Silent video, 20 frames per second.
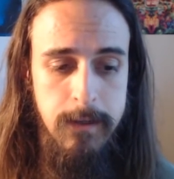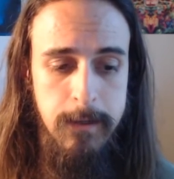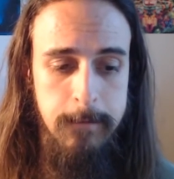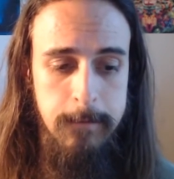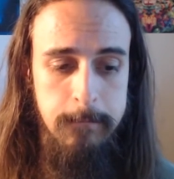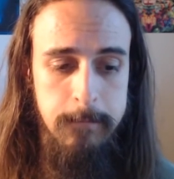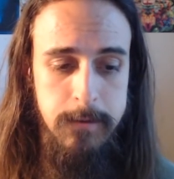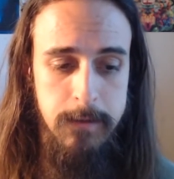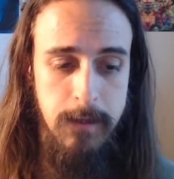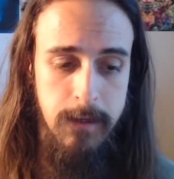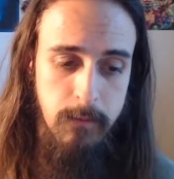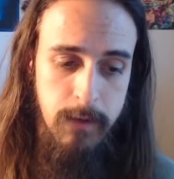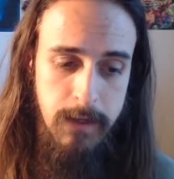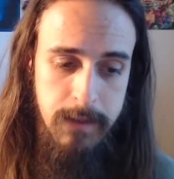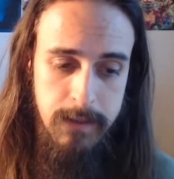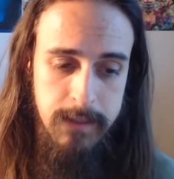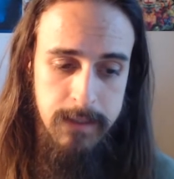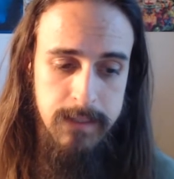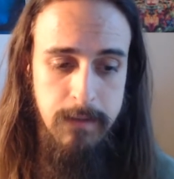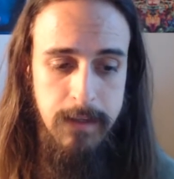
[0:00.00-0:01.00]
So I wanted to
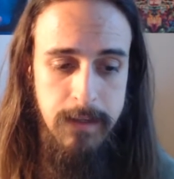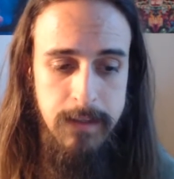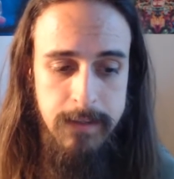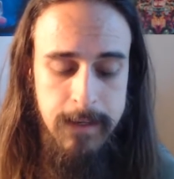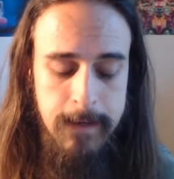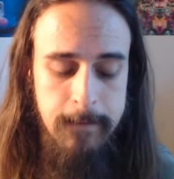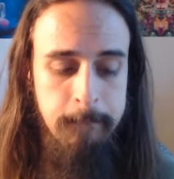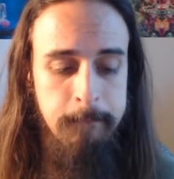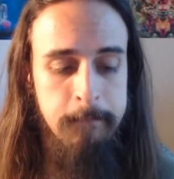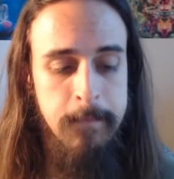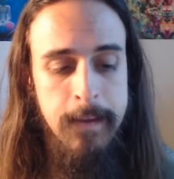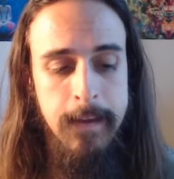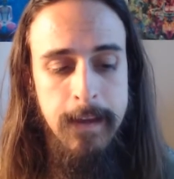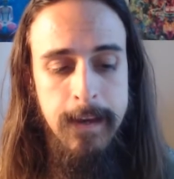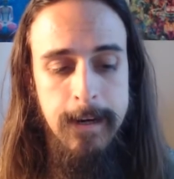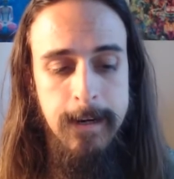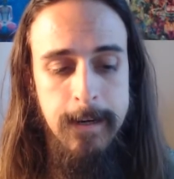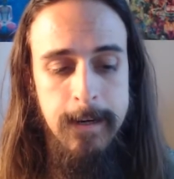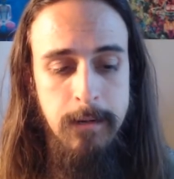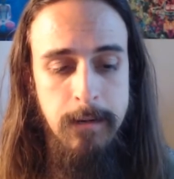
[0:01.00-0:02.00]
explain that.
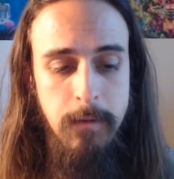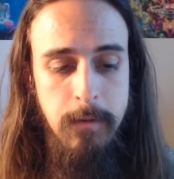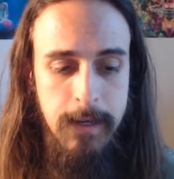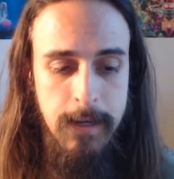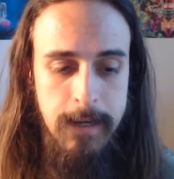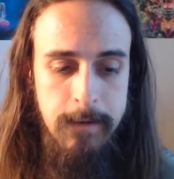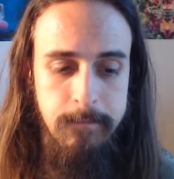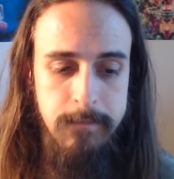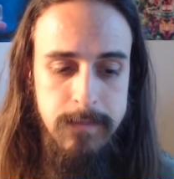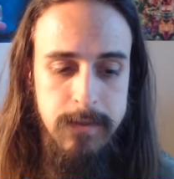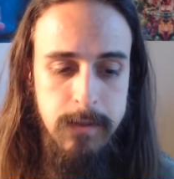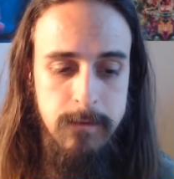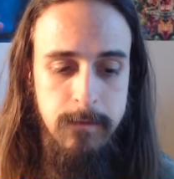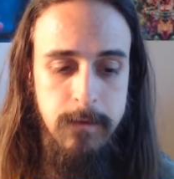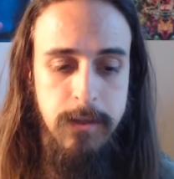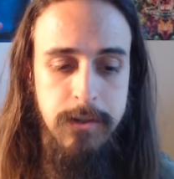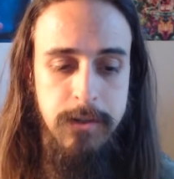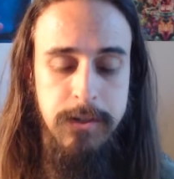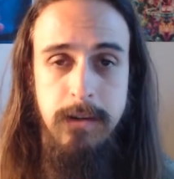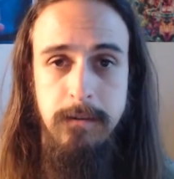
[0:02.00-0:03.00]
Okay, so for the
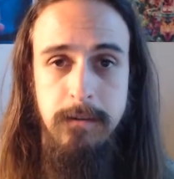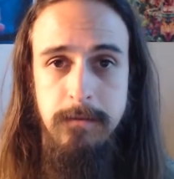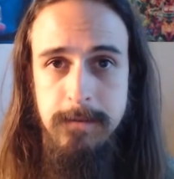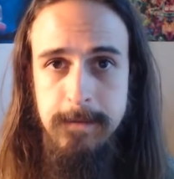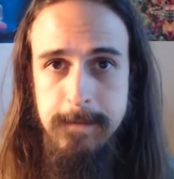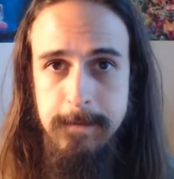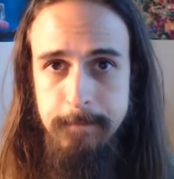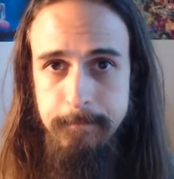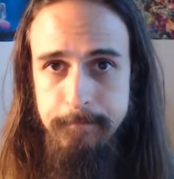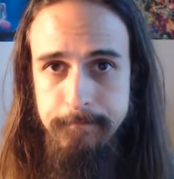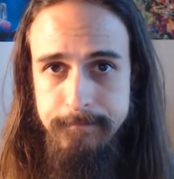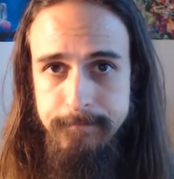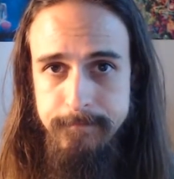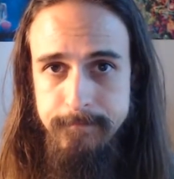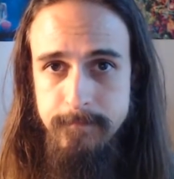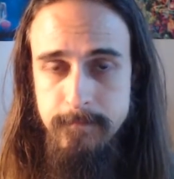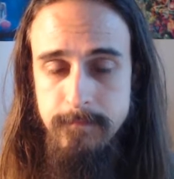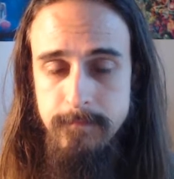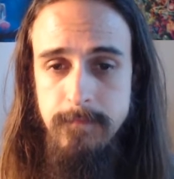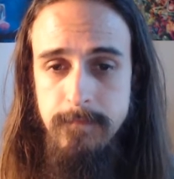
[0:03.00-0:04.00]
chakras,
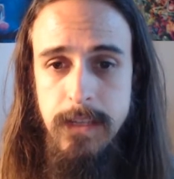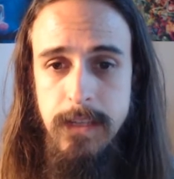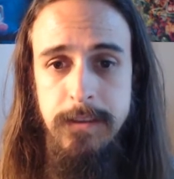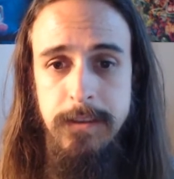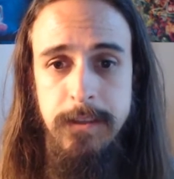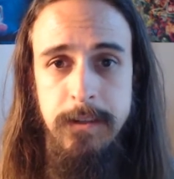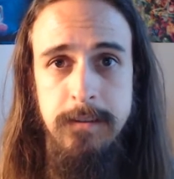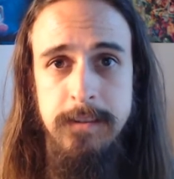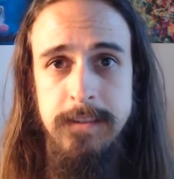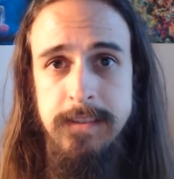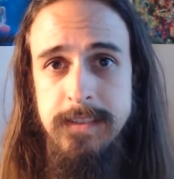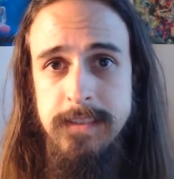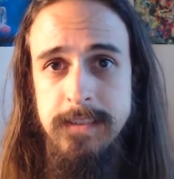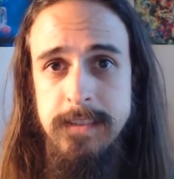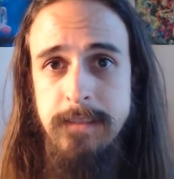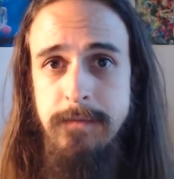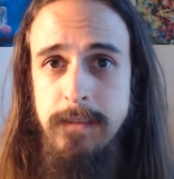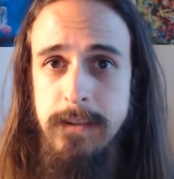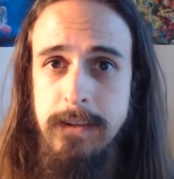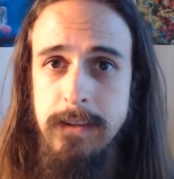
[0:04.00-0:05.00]
there's
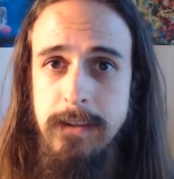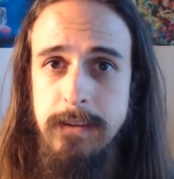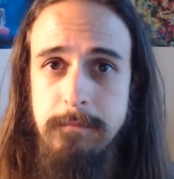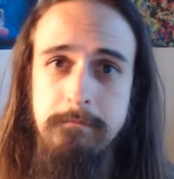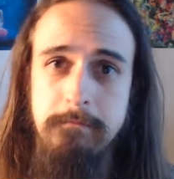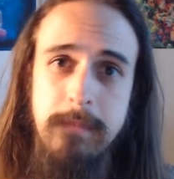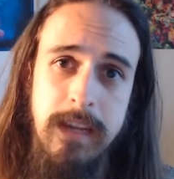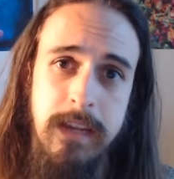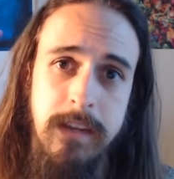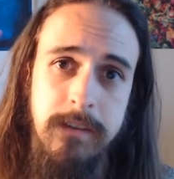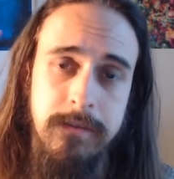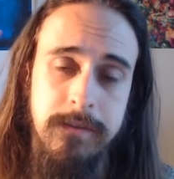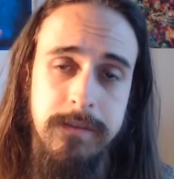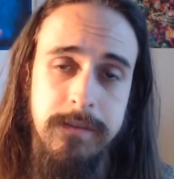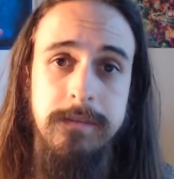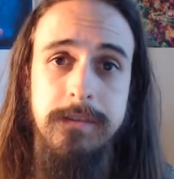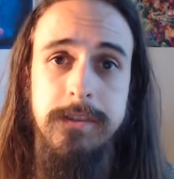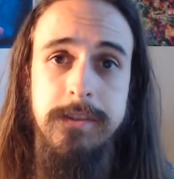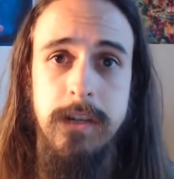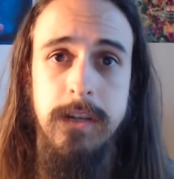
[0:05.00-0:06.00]
7 main
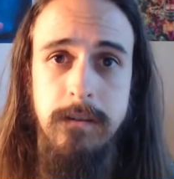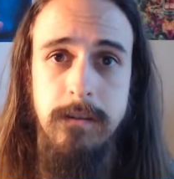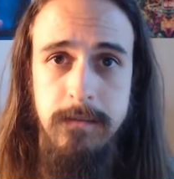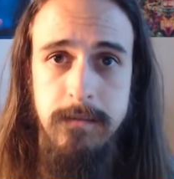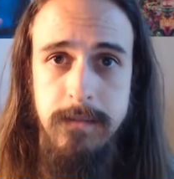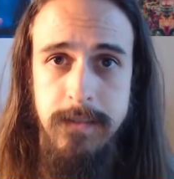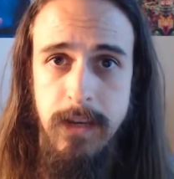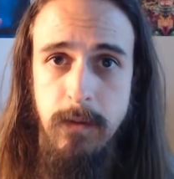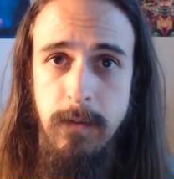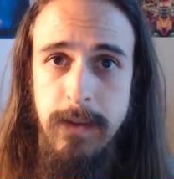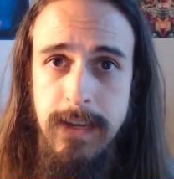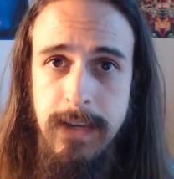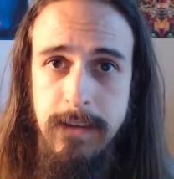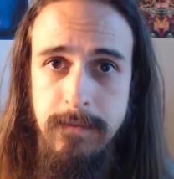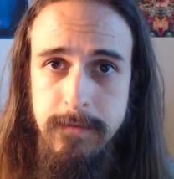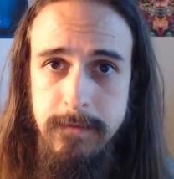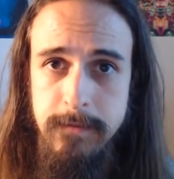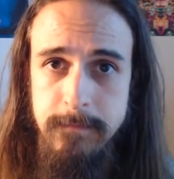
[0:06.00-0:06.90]
chakras that we have,